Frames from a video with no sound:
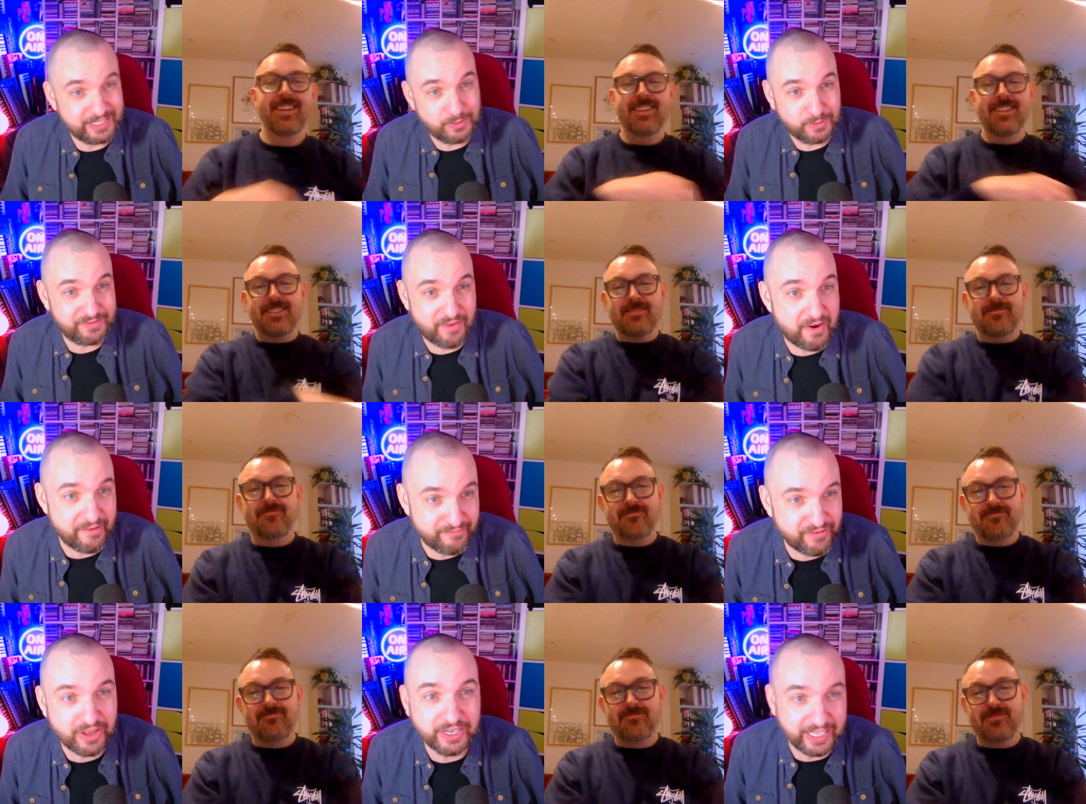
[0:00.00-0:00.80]
Speaker 1: because he was very
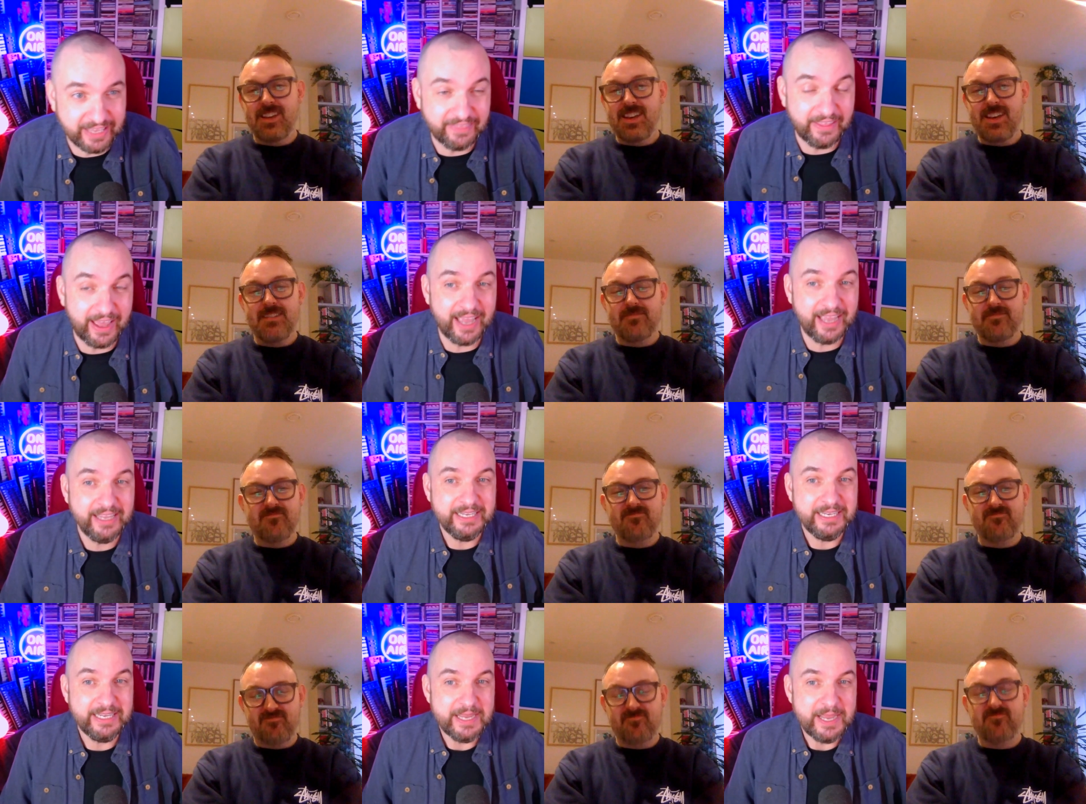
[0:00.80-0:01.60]
funny yeah. in that.
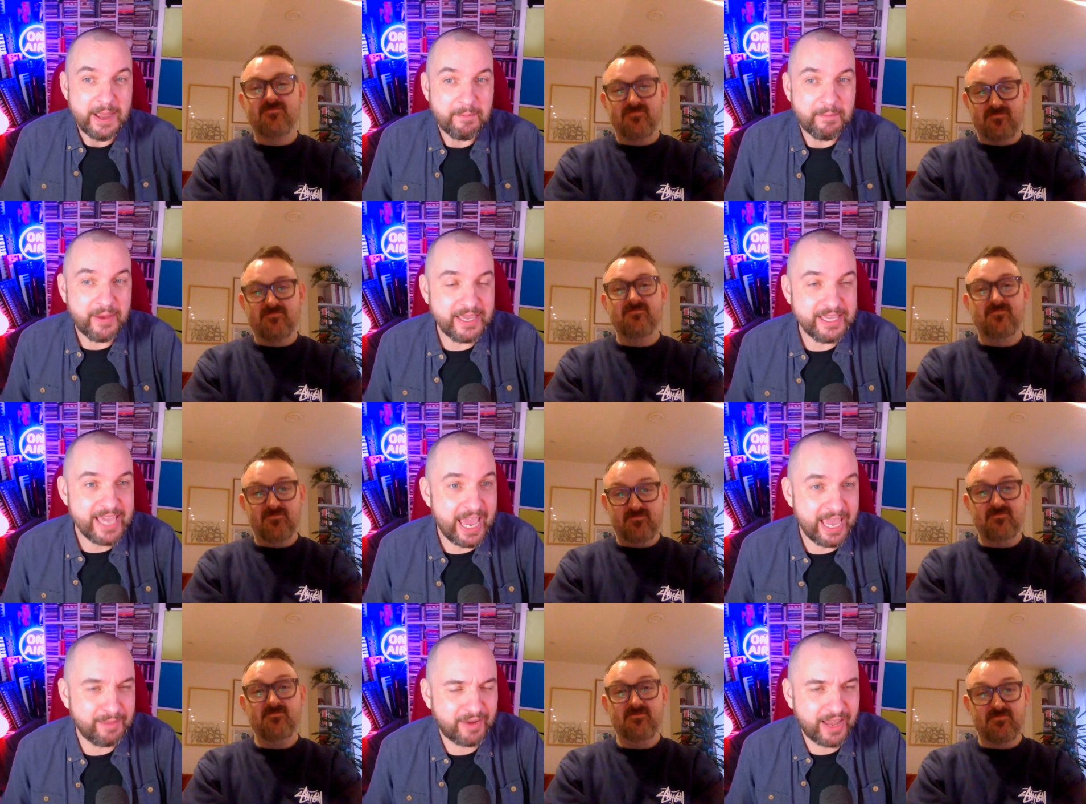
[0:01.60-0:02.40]
But
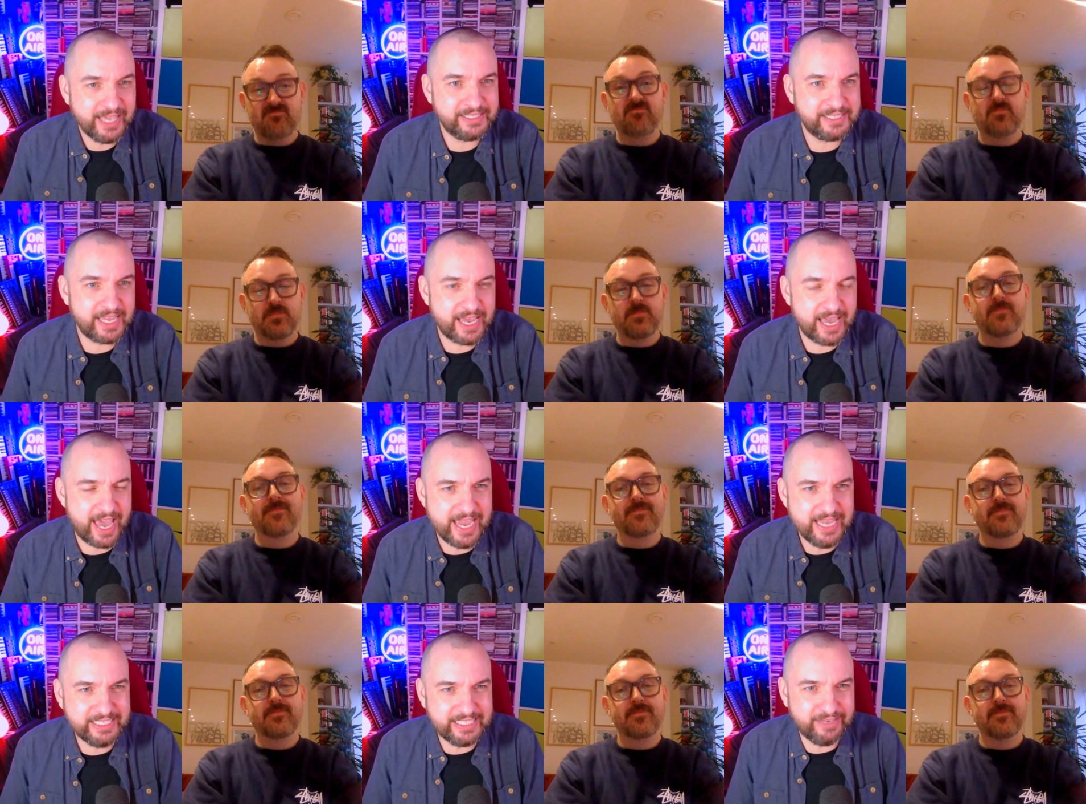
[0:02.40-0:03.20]
yeah, he plays a
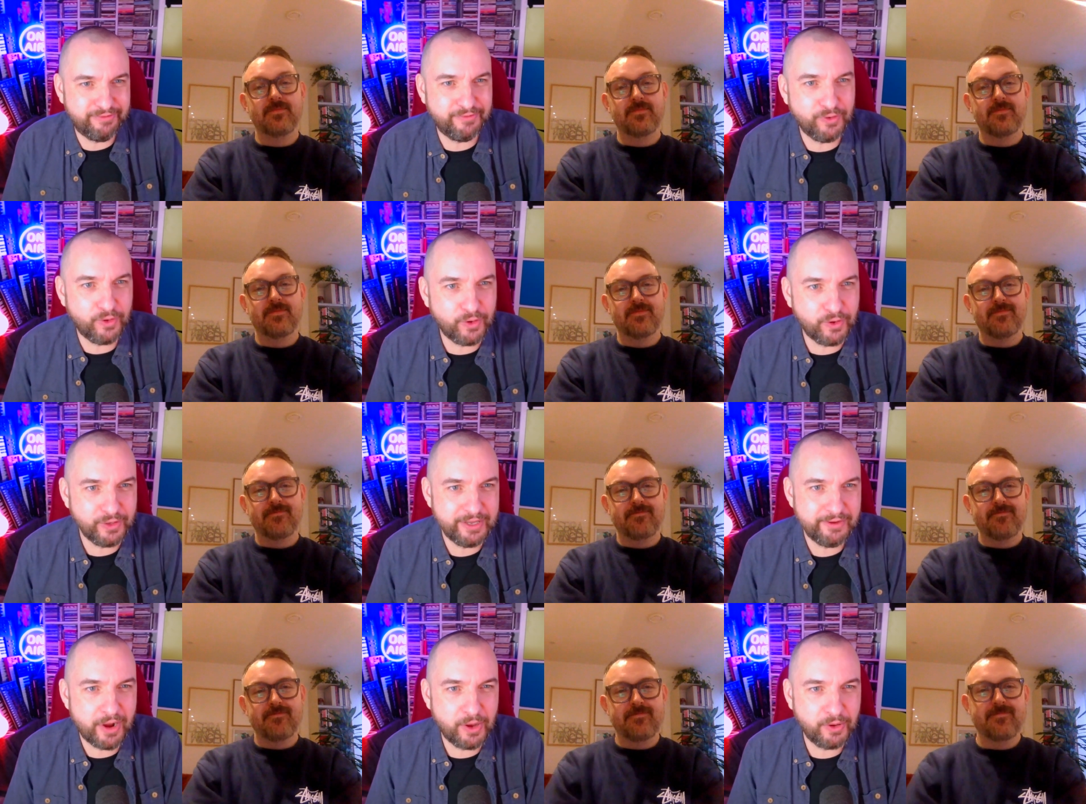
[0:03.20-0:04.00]

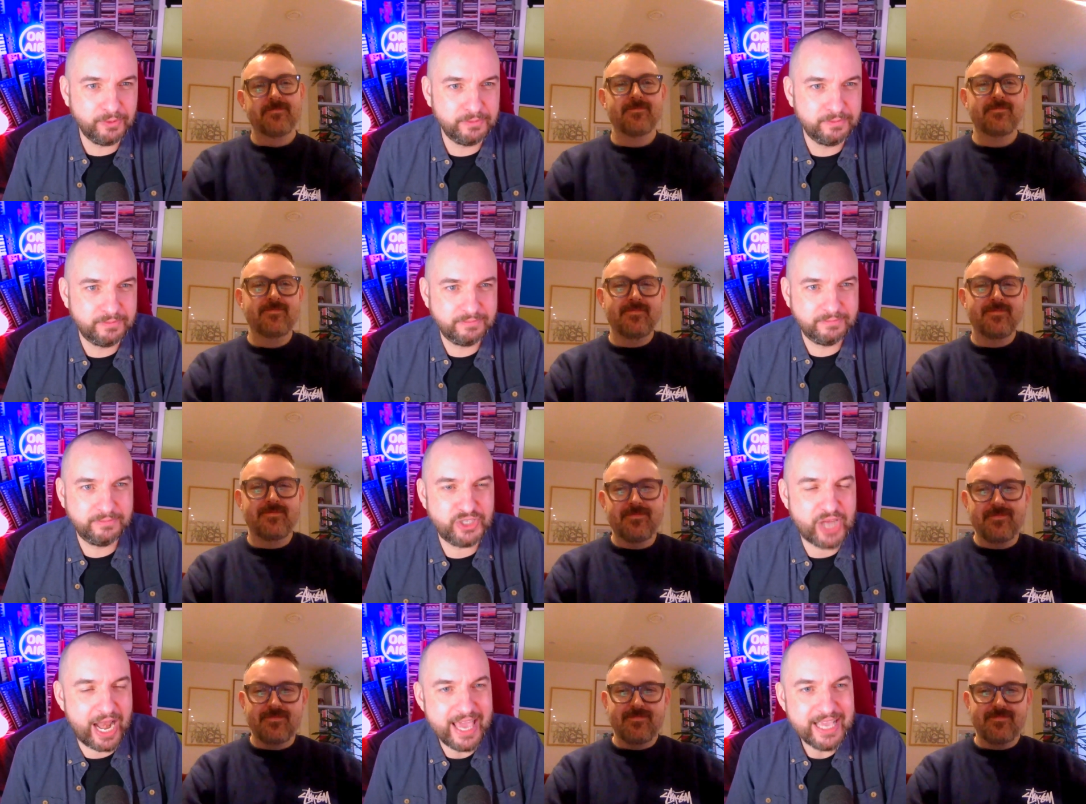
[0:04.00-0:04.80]
84-year-old
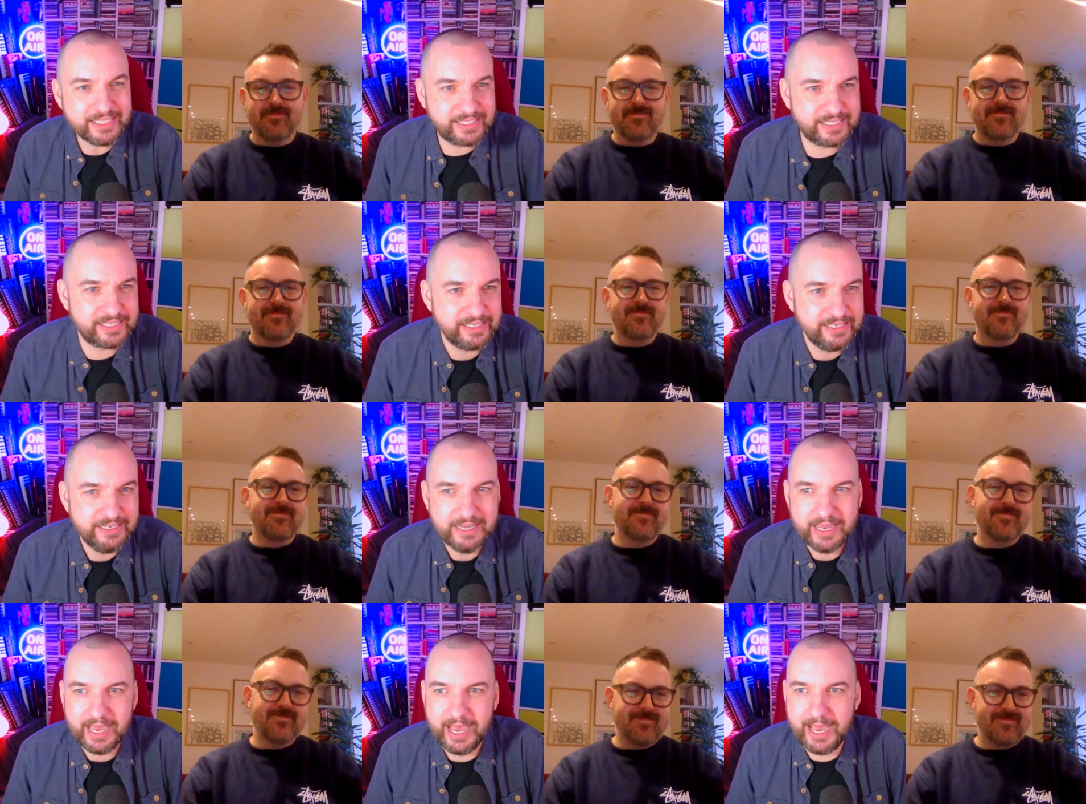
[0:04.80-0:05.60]
cellist.
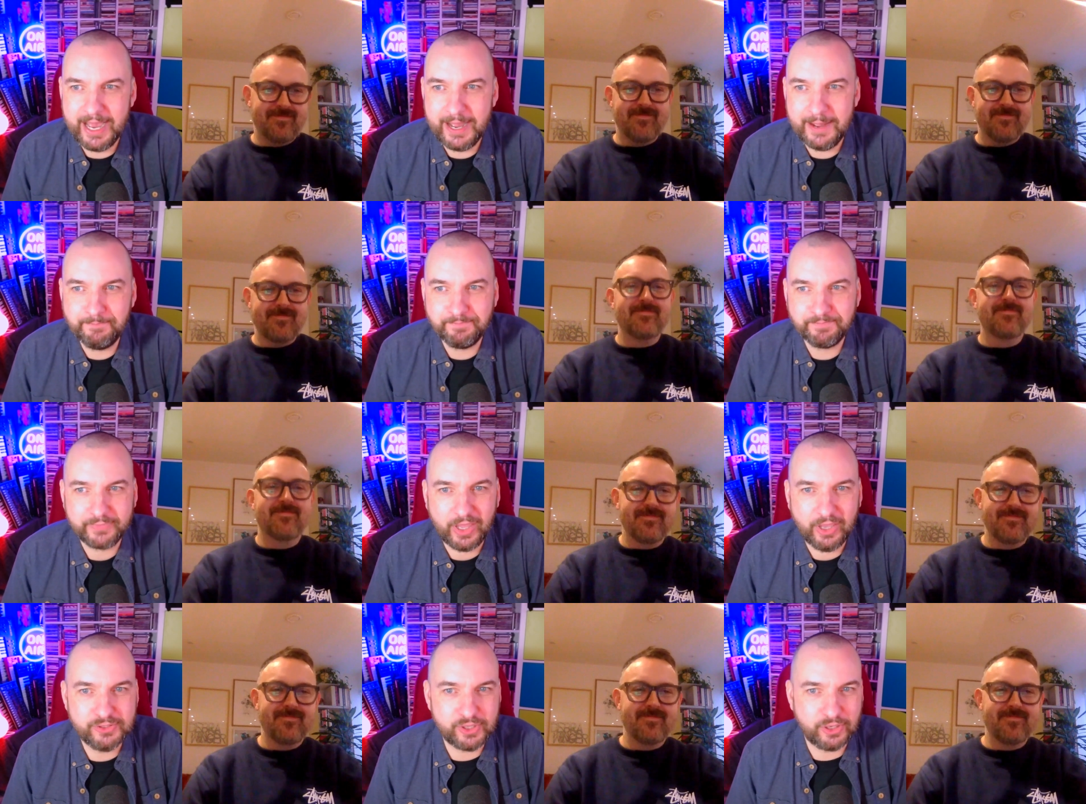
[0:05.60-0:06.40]
Um,
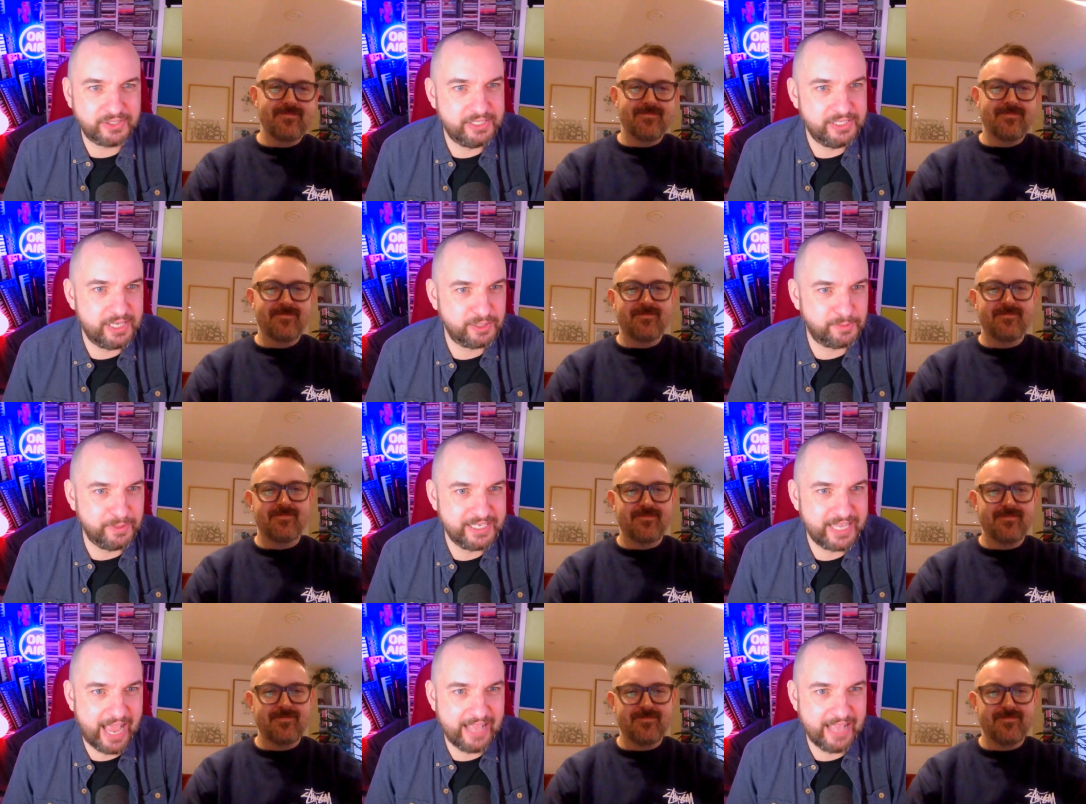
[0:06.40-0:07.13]
who's lost his husband